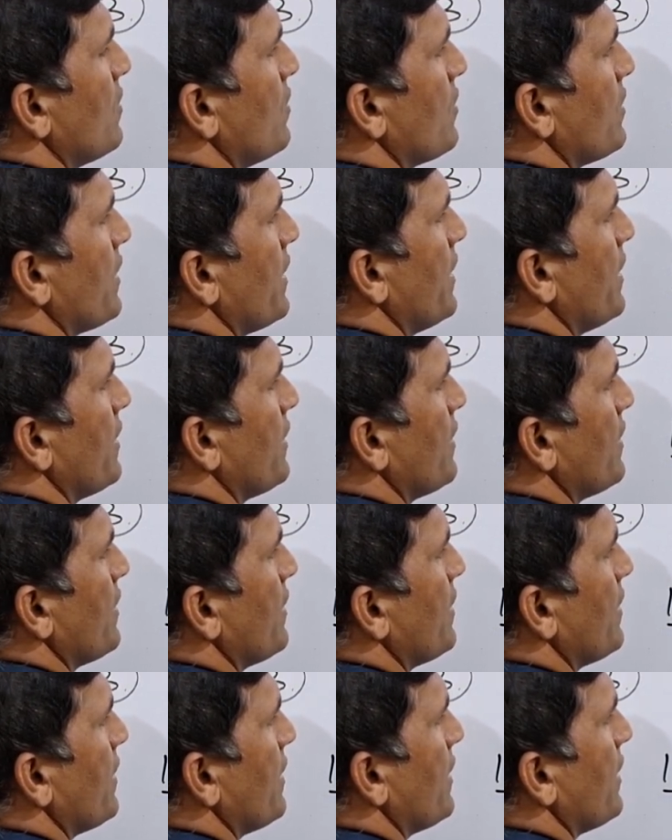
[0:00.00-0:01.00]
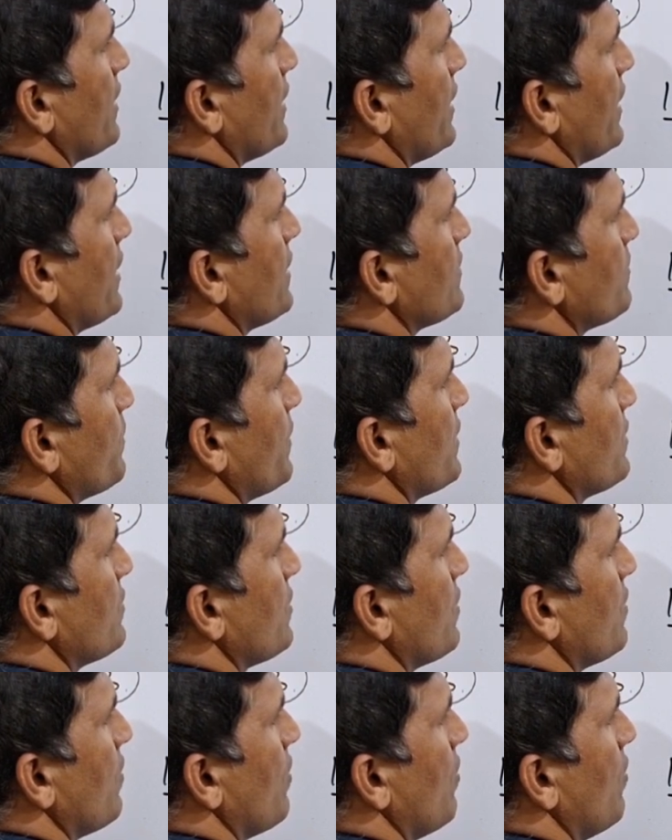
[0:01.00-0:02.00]
Okay,
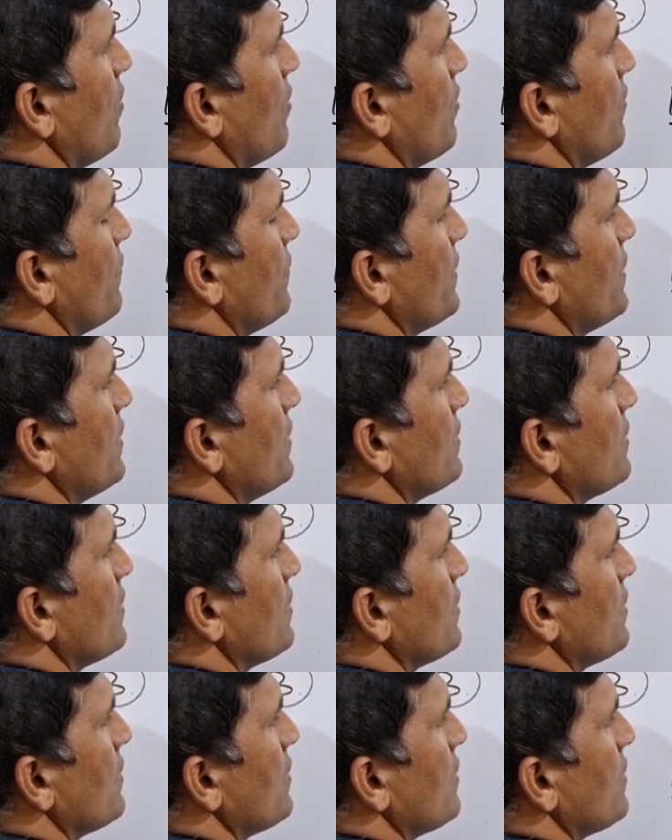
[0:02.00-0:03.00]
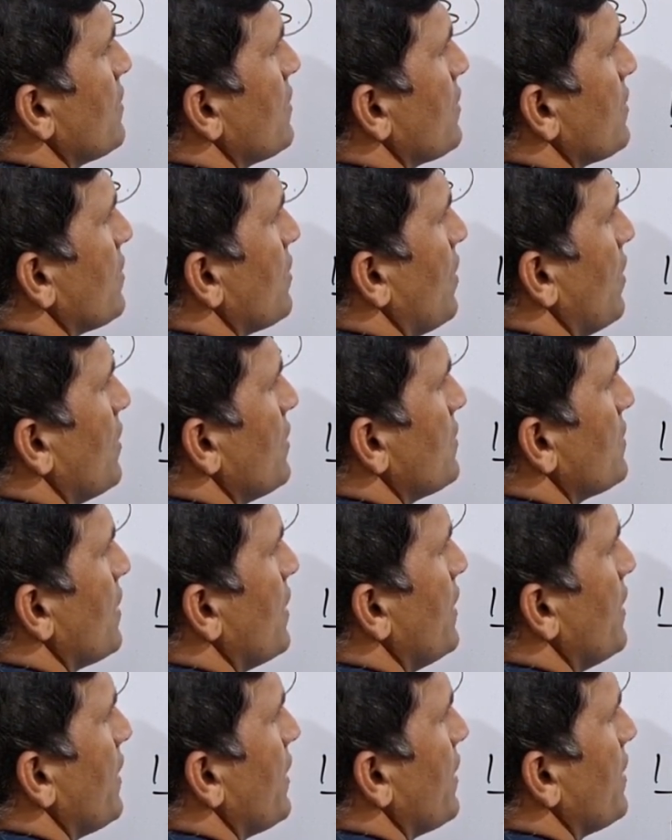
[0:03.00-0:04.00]
expression of
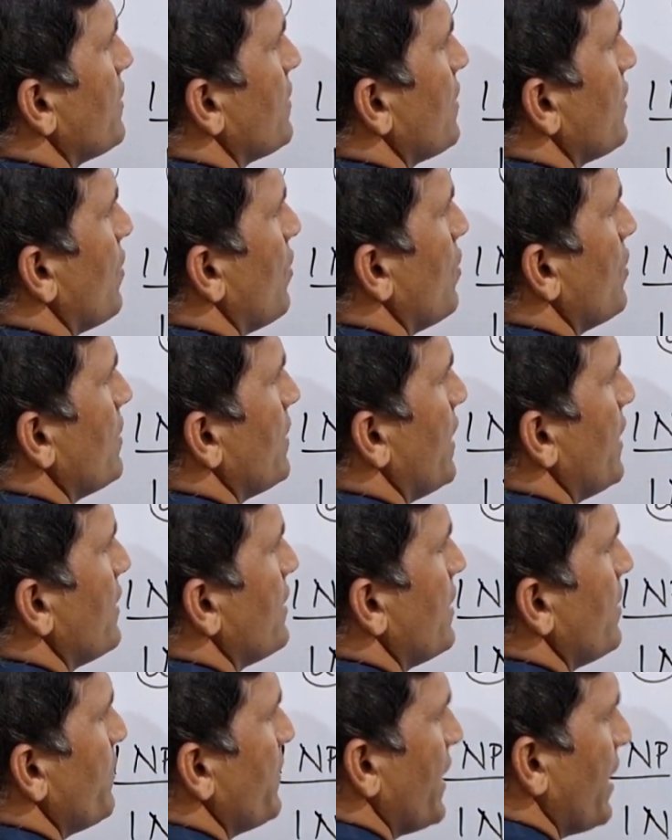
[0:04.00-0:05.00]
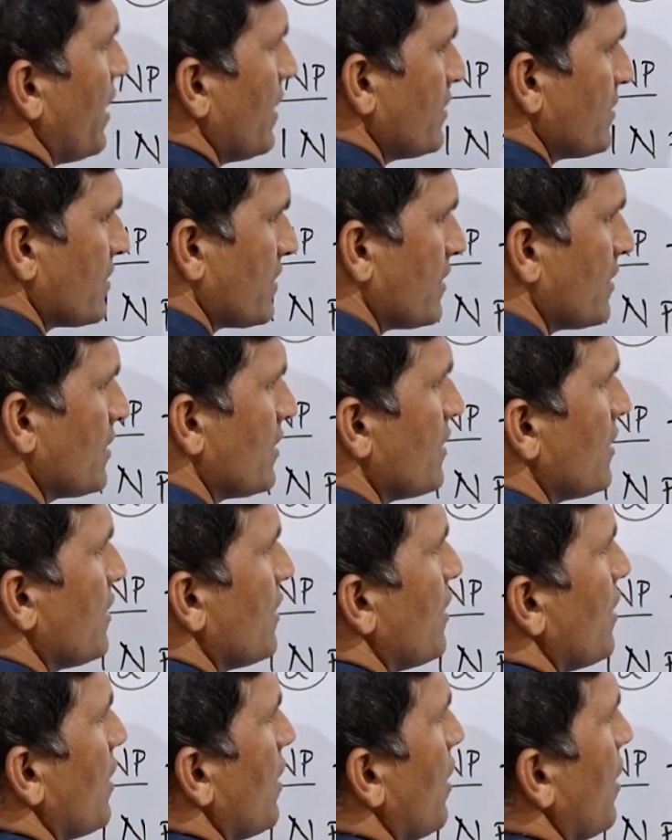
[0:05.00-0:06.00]
concentration, on that they may ask,
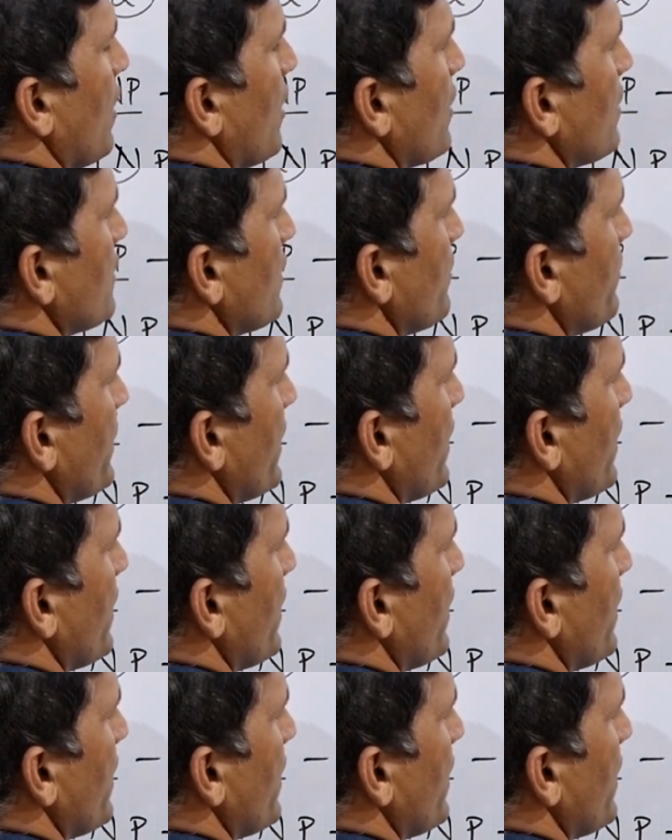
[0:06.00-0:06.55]
or they